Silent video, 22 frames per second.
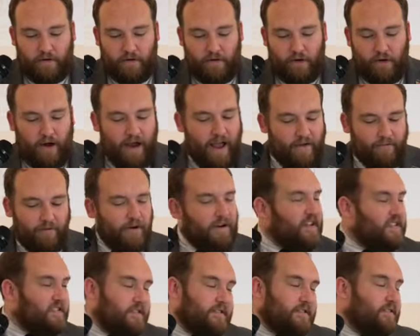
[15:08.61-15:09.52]
However,
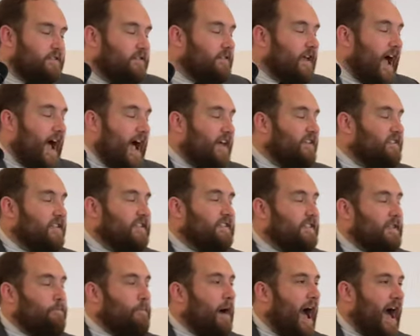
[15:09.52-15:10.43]
as is
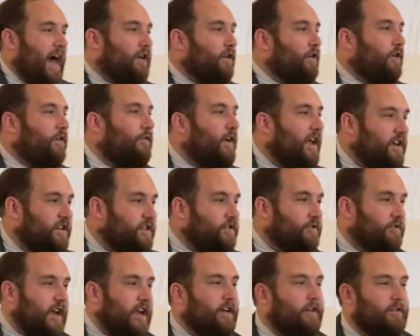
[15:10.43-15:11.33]
the pattern of
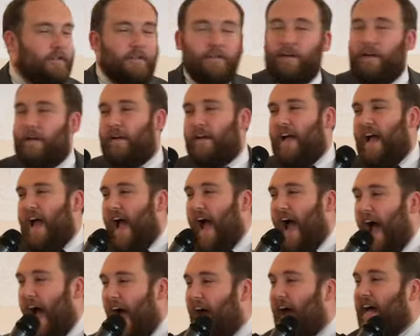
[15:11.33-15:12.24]
history,
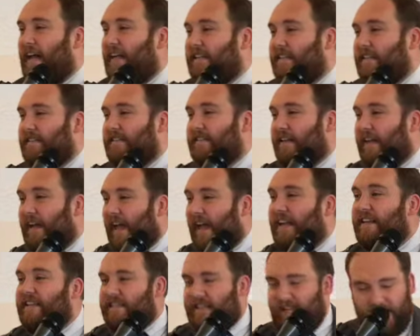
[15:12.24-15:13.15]
and
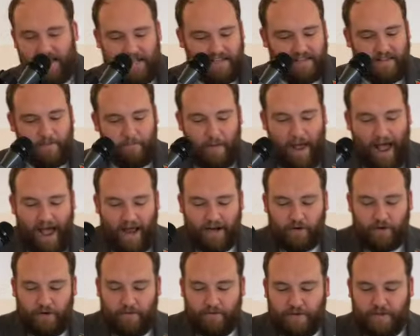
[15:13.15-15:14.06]
indeed the
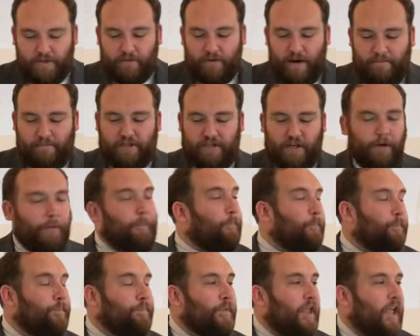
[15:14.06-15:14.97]
pattern of Scripture,
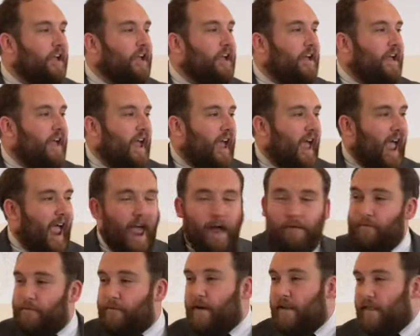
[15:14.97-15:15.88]

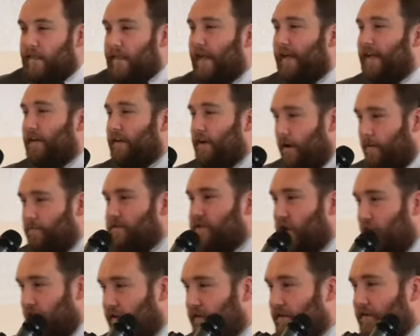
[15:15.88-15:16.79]
everything comes
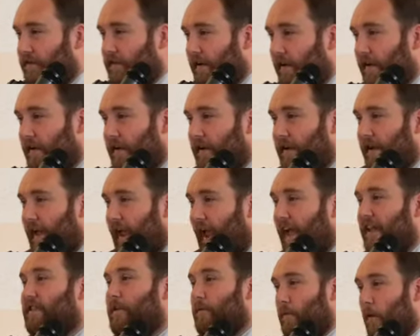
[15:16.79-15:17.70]
out
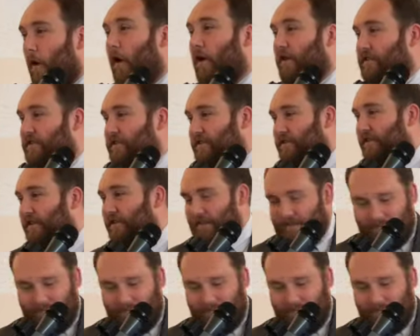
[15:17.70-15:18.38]
in the wash.